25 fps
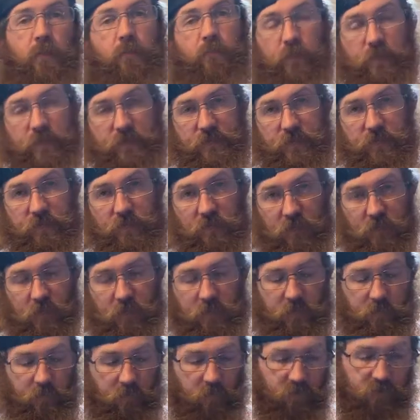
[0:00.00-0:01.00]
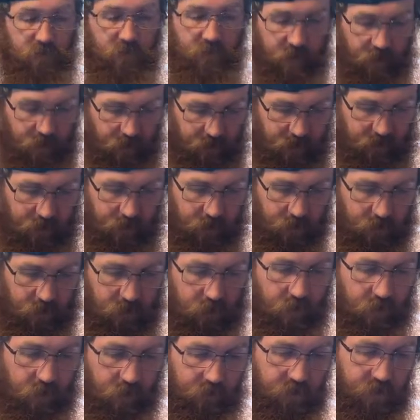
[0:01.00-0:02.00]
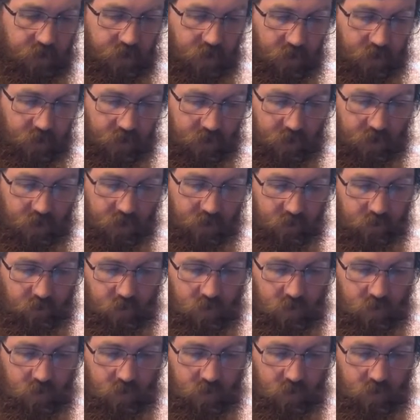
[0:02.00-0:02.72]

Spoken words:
vintage collectibles and antiques of such.